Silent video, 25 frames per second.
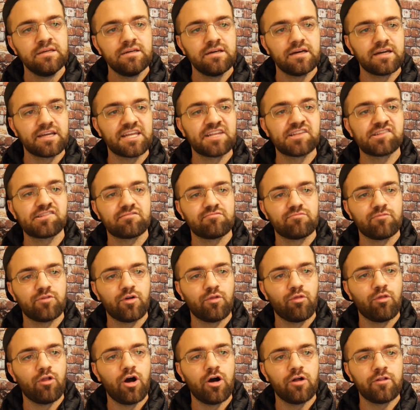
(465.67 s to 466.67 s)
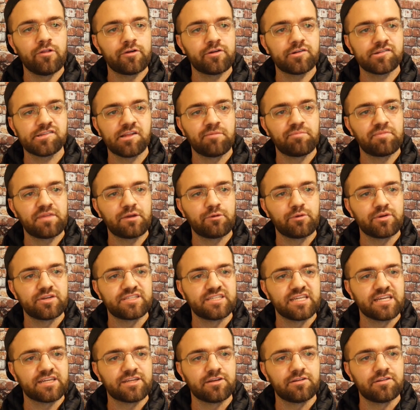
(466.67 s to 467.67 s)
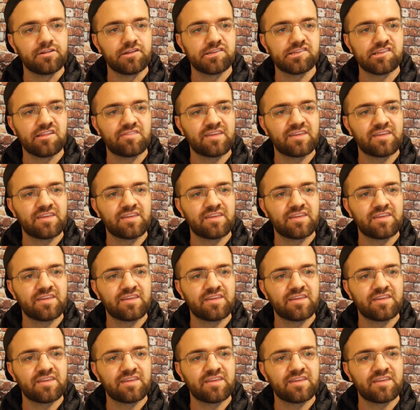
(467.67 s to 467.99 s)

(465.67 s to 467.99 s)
against Lawler something ridiculous.